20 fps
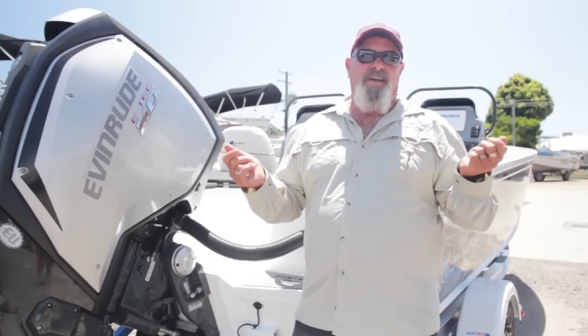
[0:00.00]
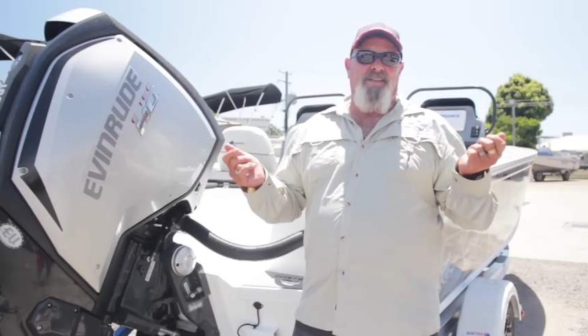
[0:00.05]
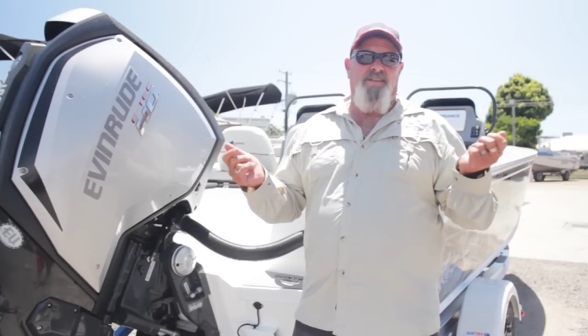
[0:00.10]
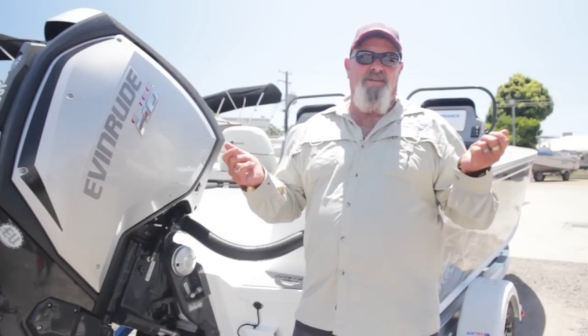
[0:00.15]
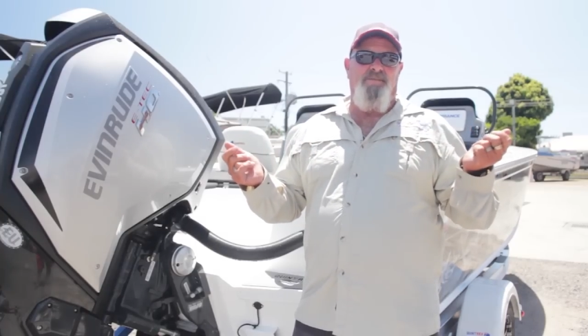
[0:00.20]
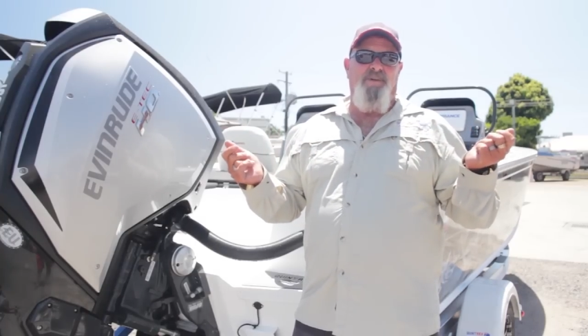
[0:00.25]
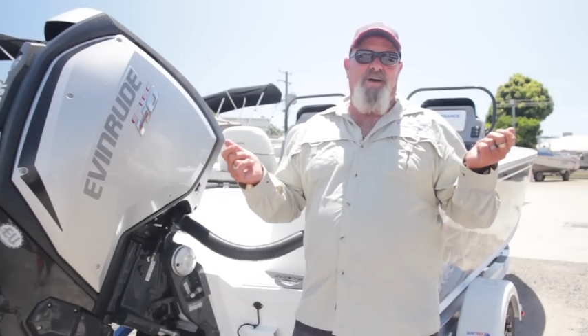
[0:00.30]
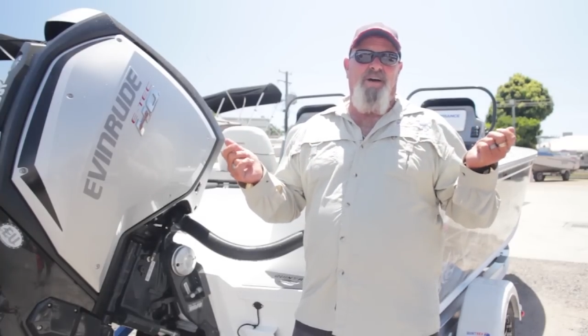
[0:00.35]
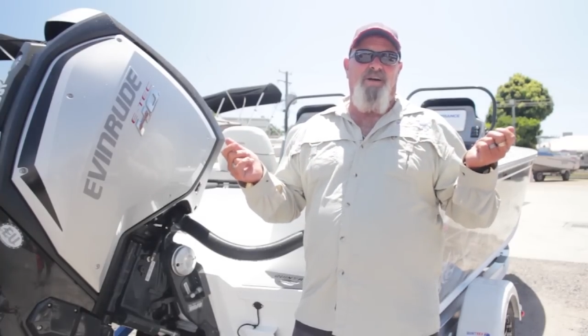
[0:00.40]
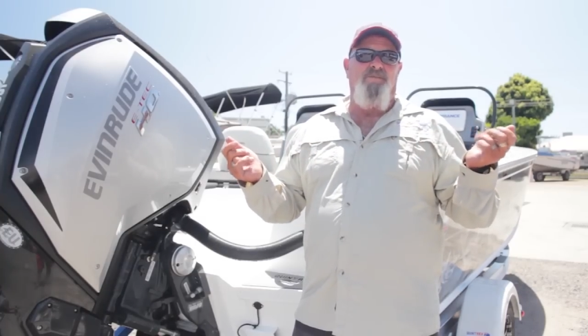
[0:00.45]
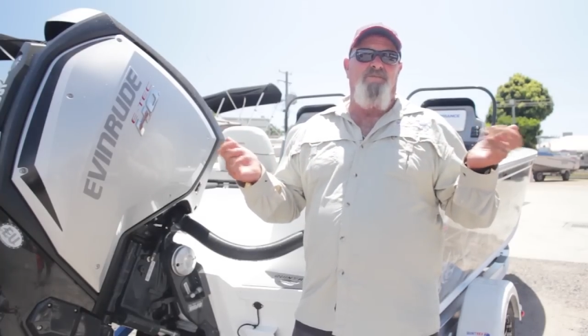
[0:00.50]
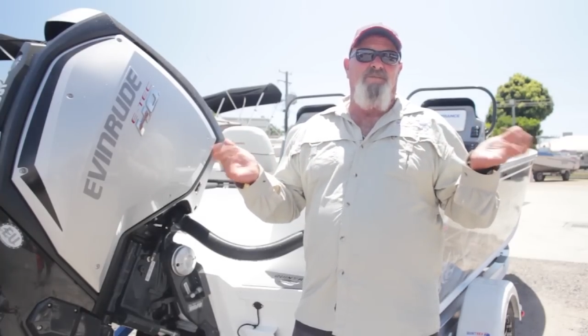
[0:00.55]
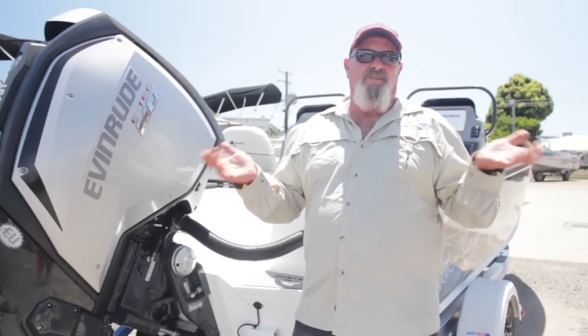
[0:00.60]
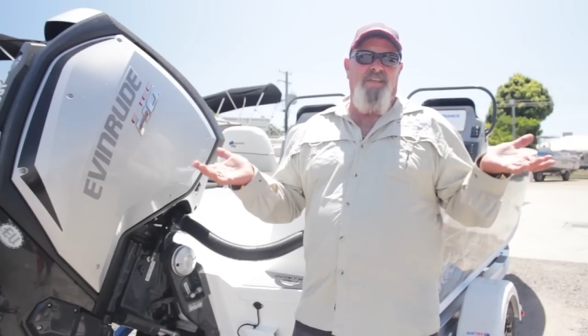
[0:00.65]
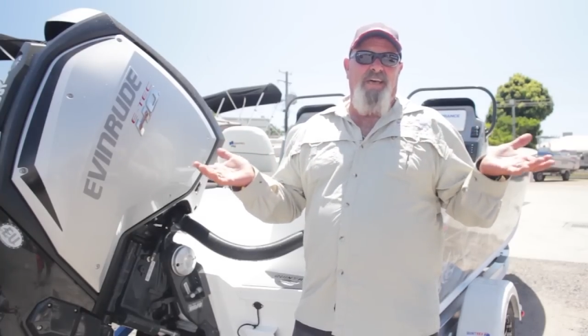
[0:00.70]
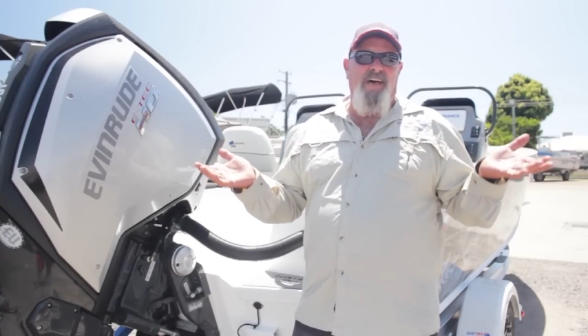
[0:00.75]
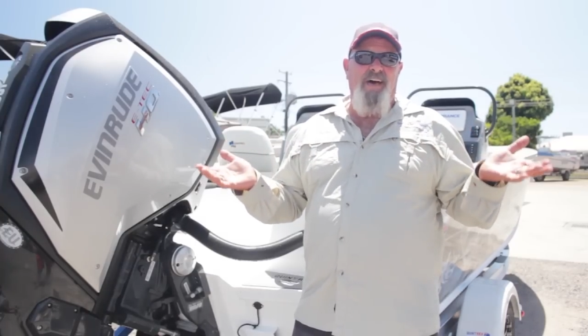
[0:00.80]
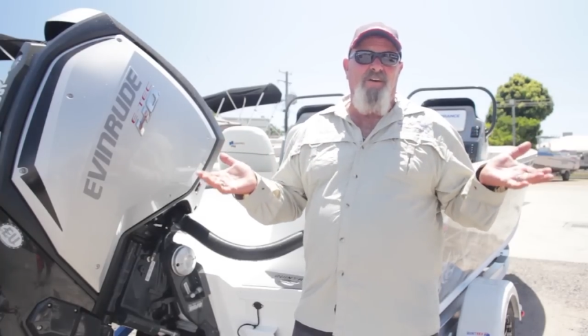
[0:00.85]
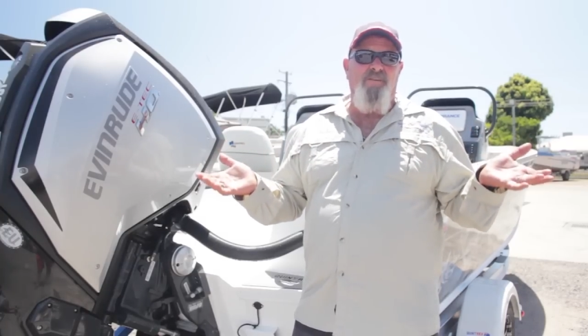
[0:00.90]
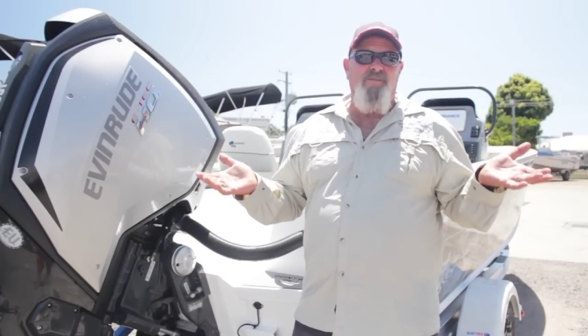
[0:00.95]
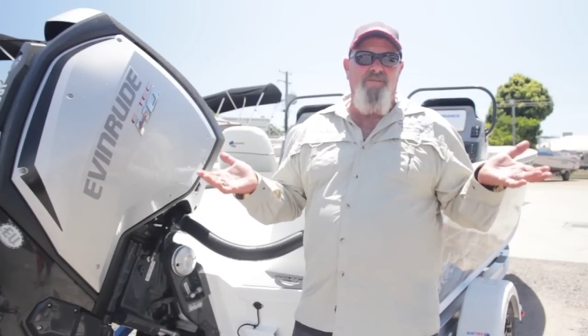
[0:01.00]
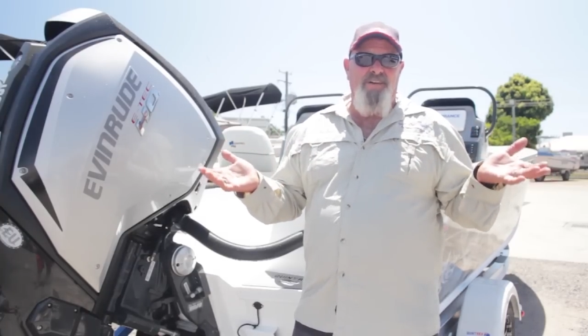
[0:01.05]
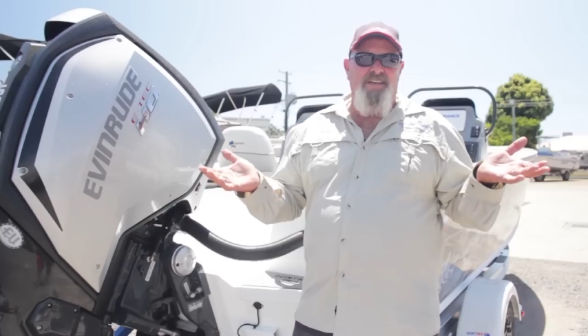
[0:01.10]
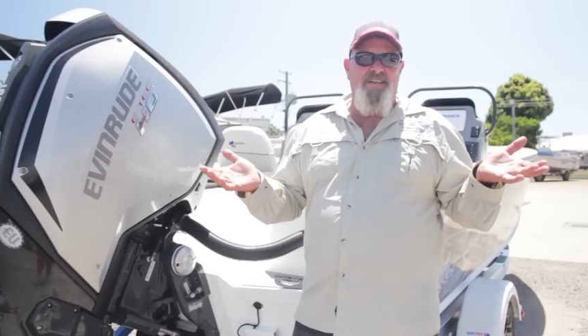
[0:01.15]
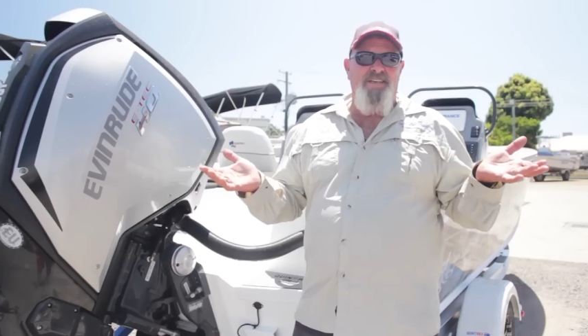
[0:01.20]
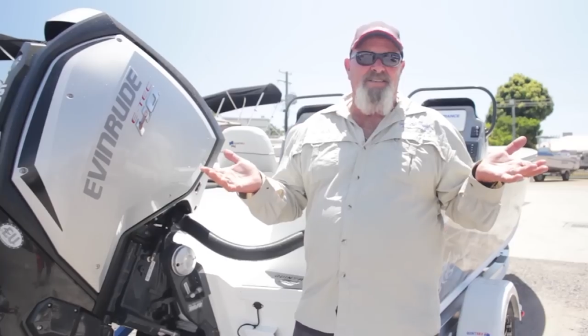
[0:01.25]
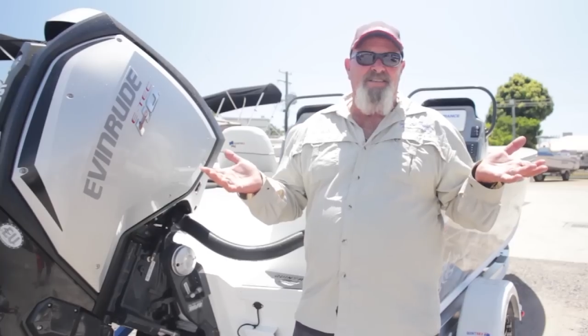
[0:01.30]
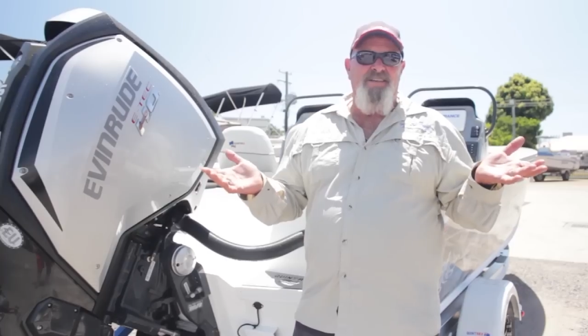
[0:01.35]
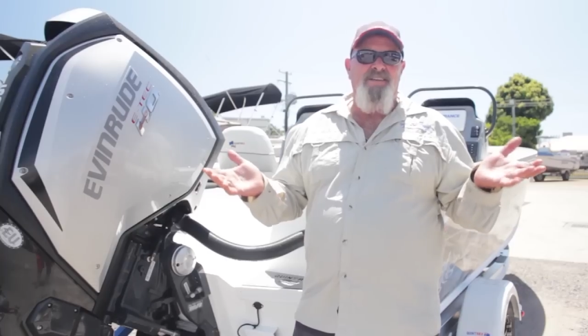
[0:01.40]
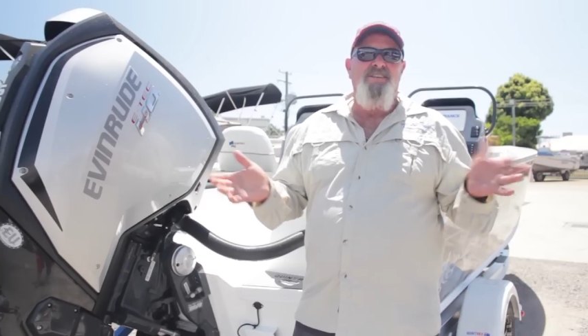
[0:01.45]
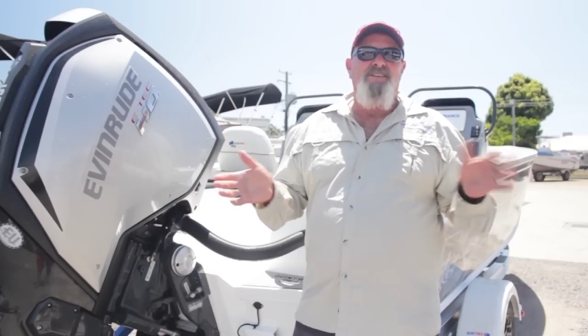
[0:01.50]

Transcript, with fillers: of the boat with Alveys,